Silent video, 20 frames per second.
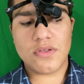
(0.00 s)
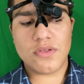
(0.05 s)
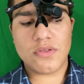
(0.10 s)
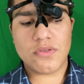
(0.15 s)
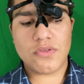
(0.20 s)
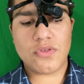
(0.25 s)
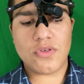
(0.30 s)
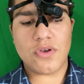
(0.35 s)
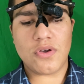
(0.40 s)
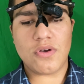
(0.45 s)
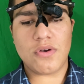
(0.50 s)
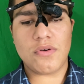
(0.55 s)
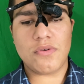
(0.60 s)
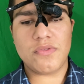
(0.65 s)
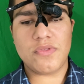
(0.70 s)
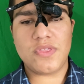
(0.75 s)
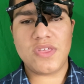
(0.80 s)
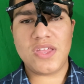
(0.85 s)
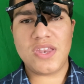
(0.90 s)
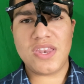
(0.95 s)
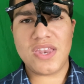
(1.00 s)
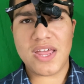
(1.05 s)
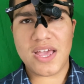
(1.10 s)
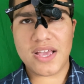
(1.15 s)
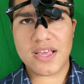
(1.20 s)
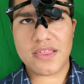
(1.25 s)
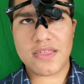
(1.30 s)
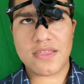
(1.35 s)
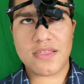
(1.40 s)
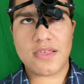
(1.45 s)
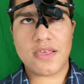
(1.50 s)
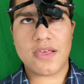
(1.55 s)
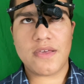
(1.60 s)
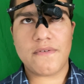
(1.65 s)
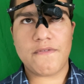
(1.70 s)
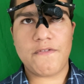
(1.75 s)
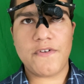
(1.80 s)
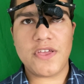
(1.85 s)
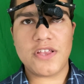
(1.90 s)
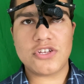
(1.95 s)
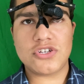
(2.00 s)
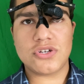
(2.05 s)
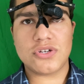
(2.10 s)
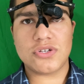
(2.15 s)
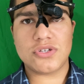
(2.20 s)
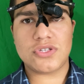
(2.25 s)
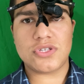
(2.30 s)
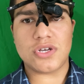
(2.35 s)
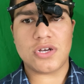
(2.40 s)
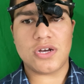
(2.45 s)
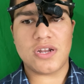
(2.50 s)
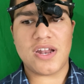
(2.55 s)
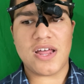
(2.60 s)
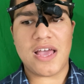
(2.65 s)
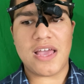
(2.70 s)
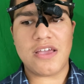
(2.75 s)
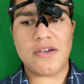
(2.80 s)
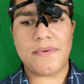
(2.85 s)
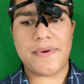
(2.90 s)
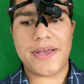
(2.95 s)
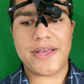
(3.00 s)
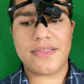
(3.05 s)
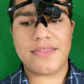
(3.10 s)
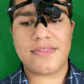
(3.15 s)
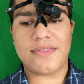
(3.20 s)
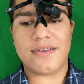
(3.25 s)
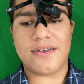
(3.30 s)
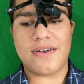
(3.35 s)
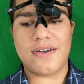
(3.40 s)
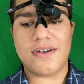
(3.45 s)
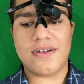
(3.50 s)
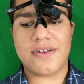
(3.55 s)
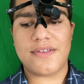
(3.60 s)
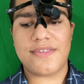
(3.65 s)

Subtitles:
So the next features on iOS are